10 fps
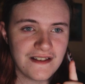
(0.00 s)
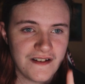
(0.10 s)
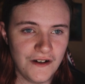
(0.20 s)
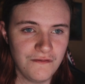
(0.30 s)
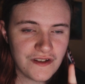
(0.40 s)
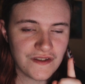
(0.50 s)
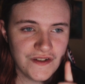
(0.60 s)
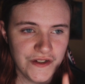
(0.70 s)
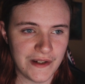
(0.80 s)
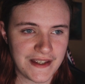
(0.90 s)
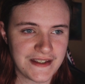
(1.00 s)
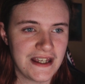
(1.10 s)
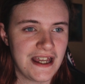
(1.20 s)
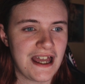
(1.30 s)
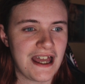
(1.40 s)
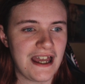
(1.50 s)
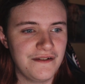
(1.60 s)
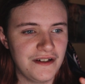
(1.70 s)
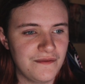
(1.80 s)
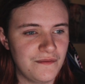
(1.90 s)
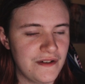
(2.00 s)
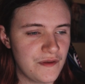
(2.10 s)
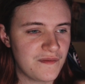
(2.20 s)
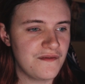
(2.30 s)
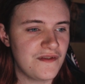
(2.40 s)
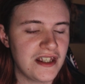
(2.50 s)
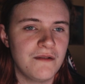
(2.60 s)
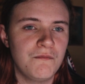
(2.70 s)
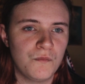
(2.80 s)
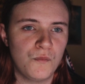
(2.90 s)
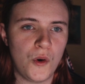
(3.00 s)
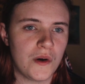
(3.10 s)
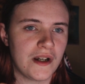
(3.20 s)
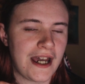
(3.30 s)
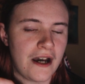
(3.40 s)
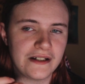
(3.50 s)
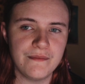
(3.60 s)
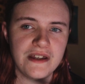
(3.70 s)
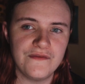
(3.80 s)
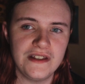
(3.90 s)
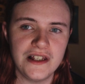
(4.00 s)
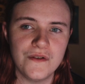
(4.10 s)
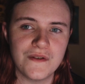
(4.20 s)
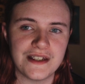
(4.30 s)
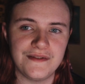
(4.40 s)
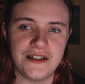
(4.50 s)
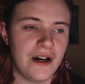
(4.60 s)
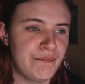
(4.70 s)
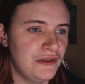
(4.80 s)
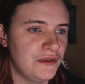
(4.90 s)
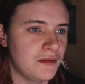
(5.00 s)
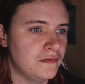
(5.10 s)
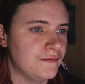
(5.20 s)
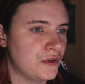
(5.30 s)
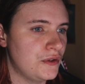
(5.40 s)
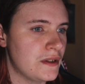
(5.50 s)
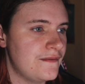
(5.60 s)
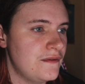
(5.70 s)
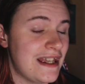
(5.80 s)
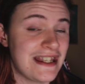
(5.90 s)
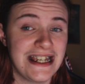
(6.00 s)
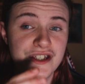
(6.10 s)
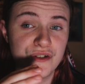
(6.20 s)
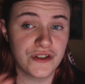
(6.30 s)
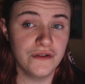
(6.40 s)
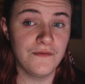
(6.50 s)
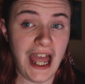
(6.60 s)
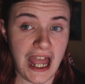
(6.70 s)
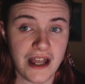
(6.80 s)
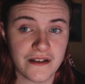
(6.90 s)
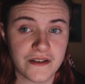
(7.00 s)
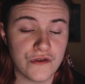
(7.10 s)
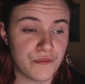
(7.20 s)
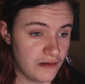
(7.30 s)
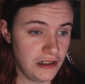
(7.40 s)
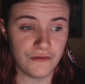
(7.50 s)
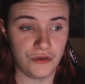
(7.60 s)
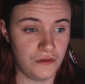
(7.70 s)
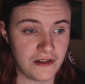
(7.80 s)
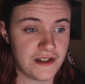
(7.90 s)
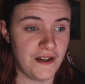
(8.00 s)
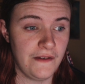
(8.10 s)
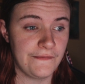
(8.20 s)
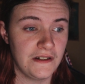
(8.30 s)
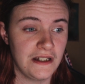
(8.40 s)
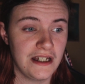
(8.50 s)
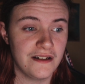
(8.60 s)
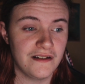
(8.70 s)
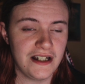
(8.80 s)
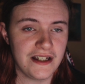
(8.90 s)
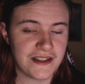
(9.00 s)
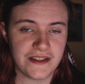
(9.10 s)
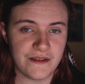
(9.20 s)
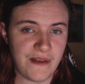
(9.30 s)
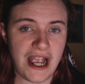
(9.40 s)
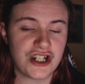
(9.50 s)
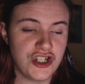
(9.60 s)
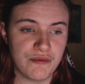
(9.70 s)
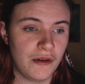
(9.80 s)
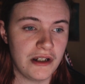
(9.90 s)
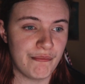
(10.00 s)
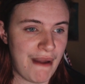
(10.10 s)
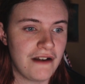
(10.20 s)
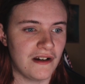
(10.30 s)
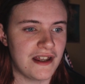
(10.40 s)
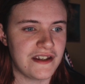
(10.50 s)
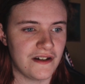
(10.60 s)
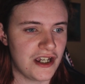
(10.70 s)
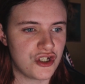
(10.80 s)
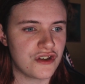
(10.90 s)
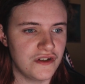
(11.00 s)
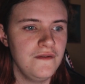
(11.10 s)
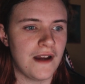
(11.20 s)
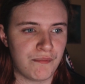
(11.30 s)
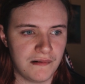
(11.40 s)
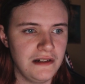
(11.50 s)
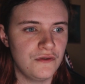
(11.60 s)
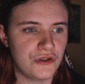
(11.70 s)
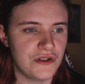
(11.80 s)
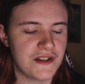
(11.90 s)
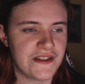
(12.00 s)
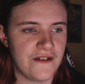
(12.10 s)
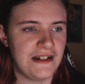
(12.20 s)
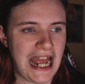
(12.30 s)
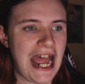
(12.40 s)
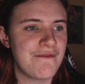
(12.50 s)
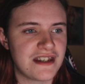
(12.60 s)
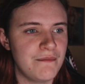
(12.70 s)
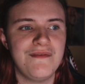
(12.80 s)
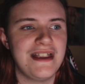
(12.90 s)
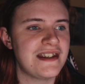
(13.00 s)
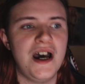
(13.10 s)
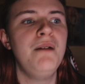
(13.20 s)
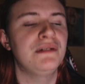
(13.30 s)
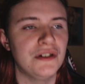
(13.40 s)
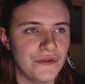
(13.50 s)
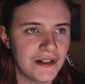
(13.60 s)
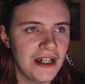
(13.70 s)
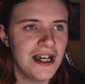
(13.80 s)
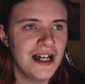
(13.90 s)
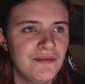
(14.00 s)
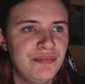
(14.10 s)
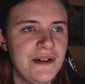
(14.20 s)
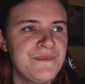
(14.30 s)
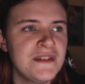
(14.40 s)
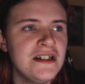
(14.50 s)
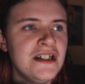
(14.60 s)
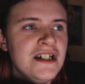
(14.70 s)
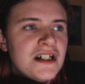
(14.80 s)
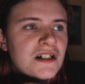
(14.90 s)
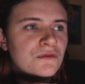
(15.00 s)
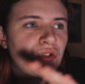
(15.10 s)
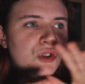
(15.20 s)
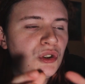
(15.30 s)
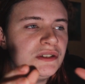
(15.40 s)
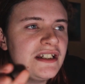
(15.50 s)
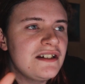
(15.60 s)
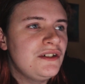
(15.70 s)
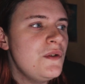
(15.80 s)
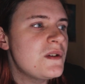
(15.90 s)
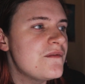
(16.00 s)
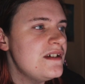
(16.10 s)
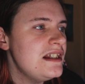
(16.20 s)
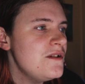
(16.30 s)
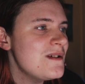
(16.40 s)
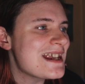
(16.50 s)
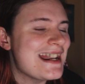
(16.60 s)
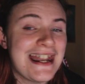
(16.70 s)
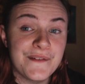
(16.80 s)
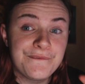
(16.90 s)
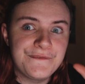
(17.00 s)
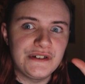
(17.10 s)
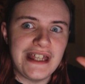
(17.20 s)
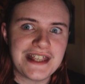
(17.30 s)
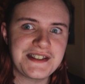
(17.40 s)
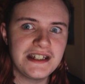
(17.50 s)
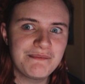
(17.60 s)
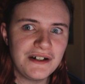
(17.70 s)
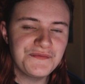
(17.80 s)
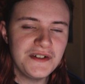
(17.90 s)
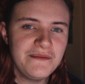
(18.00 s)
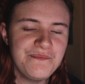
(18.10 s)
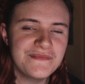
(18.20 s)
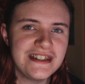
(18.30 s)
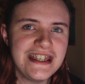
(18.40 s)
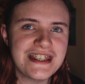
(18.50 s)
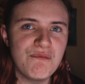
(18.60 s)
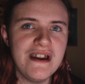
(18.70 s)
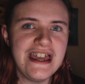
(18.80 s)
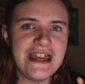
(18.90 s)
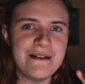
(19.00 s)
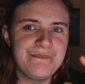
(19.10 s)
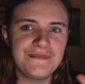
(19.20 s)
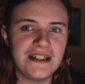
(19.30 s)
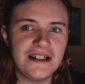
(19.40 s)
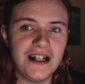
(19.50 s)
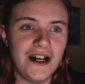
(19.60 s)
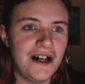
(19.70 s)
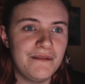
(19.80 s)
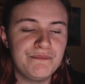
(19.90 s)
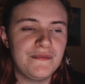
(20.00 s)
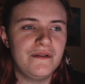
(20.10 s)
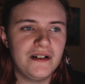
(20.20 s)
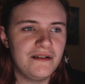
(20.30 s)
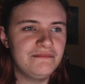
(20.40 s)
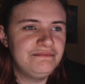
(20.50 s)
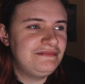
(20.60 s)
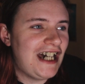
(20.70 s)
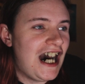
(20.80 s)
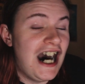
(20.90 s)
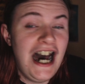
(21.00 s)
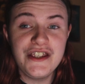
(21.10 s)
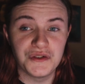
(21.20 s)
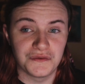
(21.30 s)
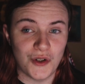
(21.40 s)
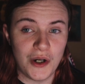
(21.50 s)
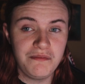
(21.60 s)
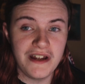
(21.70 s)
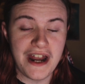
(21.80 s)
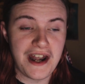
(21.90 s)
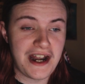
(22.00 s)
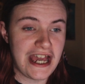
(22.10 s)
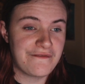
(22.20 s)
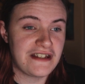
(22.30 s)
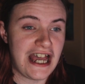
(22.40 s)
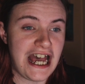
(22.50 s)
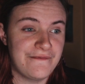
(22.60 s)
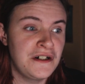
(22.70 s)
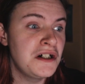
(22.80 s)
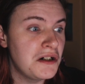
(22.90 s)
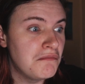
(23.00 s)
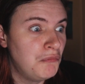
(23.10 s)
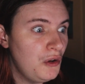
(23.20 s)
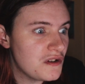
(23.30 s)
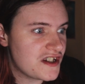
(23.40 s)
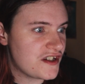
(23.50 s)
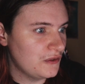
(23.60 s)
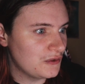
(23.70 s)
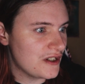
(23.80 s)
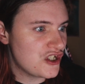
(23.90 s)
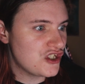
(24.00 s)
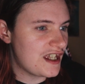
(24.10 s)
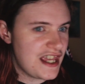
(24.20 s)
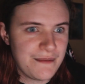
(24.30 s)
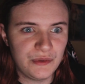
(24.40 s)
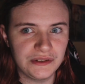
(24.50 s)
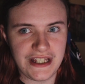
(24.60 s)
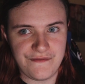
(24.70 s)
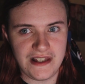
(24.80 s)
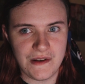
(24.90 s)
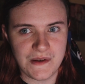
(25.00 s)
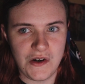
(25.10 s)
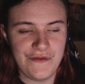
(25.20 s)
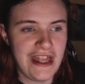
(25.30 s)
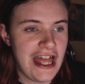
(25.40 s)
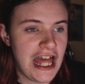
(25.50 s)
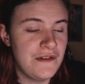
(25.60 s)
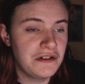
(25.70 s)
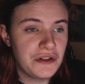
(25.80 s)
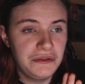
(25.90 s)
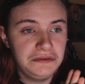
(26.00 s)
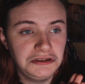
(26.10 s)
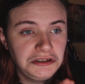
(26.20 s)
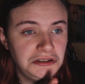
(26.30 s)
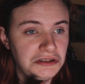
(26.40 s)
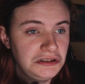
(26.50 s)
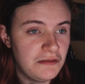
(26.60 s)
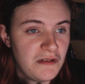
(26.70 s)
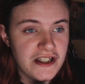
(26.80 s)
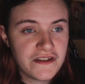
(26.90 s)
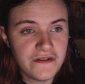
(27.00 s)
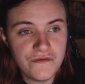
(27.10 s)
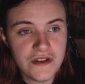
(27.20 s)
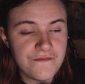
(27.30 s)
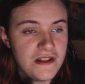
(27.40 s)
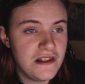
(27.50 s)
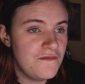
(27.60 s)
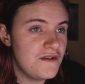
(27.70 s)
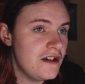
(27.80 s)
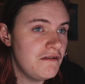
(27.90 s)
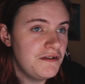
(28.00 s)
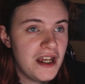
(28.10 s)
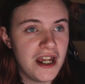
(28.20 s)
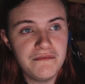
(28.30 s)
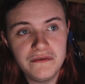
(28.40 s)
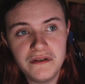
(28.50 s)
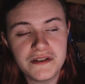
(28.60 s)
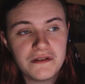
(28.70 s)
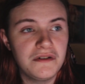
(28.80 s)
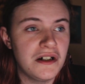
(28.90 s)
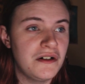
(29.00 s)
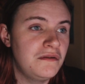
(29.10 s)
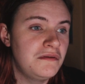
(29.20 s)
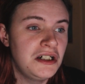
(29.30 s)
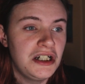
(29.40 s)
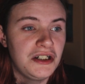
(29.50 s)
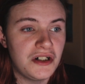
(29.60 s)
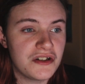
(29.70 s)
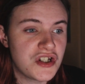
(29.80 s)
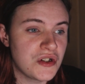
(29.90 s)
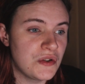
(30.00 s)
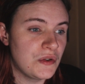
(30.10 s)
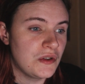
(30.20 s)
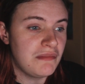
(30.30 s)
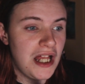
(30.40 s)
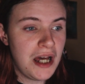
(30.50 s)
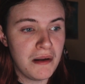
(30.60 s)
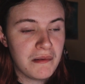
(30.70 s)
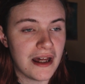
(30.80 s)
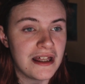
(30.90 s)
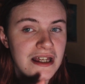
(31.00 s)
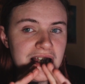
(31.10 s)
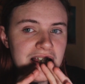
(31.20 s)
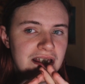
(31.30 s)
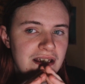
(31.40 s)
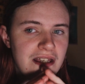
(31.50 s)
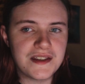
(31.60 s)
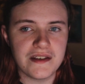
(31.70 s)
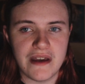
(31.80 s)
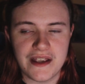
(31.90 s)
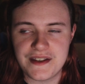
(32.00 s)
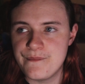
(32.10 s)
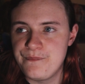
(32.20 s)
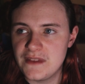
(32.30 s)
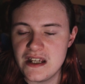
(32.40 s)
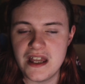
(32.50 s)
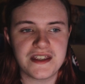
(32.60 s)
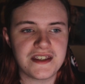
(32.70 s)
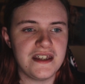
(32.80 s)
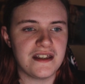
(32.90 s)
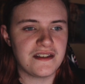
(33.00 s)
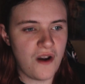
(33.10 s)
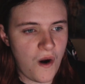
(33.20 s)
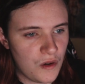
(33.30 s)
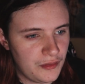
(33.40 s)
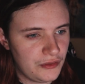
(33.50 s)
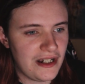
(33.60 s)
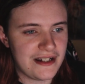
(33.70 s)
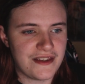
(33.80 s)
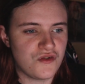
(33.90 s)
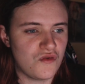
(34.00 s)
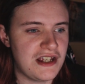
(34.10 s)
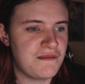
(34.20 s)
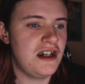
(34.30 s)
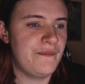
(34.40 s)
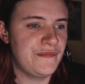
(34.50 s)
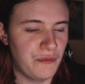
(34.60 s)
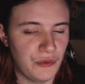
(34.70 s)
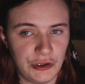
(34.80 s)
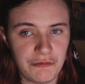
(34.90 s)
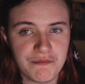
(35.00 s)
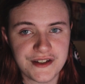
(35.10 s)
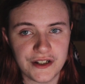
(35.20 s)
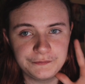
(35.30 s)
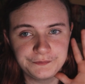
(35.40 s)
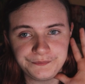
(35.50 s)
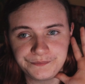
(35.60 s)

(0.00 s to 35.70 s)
Don't do it. And if you're thinking, well, how can I make videos and then upload them over the course of a few days? You could do that, so pre-record stuff. It's actually probably a better idea. I should do that. Pre-record stuff and have something then to upload. But recording loads of videos and then forgetting about them is where I go wrong, and then I have to have more storage to keep all these videos on, and then go, I might do this video there and then, I don't know, not sure, blah, blah, blah. It's a mess. It's horrible, and it drives me up the wall. So,